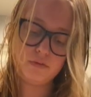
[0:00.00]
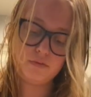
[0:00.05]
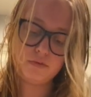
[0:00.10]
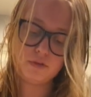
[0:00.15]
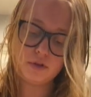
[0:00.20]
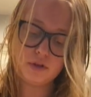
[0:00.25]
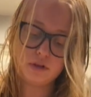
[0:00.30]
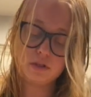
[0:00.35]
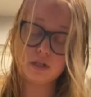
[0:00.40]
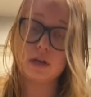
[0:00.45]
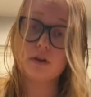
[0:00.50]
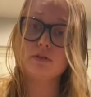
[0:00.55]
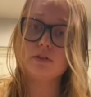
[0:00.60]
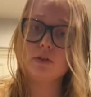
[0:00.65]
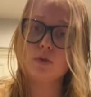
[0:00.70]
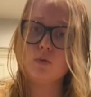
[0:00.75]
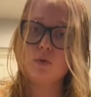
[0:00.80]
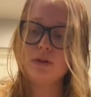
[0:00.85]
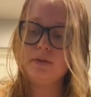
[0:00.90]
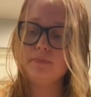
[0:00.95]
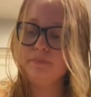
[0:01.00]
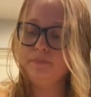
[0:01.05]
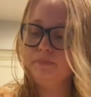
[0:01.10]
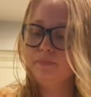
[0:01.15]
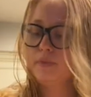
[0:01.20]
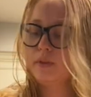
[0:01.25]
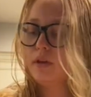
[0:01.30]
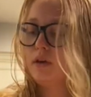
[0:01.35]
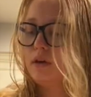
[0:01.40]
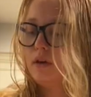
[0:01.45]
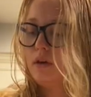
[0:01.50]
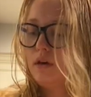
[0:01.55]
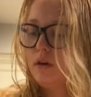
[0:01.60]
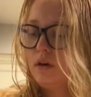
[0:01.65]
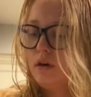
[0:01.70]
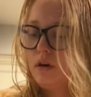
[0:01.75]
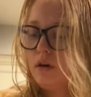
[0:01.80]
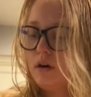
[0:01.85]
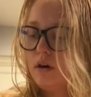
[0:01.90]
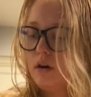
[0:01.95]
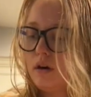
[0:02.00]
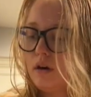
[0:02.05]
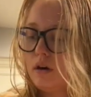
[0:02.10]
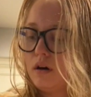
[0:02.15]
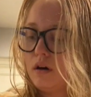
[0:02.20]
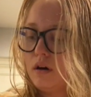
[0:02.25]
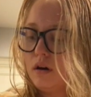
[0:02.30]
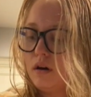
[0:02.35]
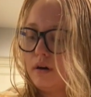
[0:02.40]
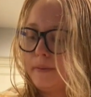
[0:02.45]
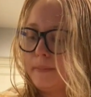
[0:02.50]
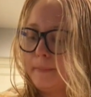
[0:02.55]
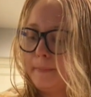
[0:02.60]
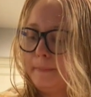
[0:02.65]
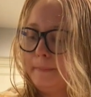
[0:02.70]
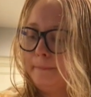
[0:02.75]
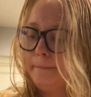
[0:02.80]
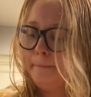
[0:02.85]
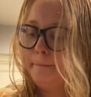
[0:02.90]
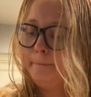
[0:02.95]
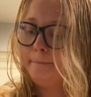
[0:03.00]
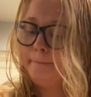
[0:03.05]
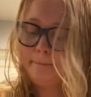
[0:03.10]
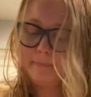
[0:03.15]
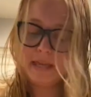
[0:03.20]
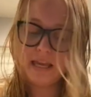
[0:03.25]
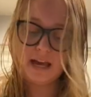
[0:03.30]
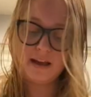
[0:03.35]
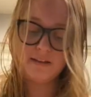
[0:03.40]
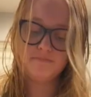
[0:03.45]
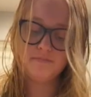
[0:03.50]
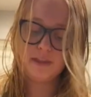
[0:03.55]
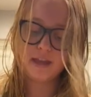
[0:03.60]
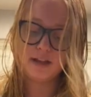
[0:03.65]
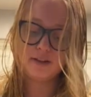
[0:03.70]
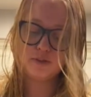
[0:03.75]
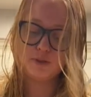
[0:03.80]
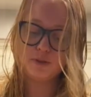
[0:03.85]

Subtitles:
the Siren Queen. But yeah, I just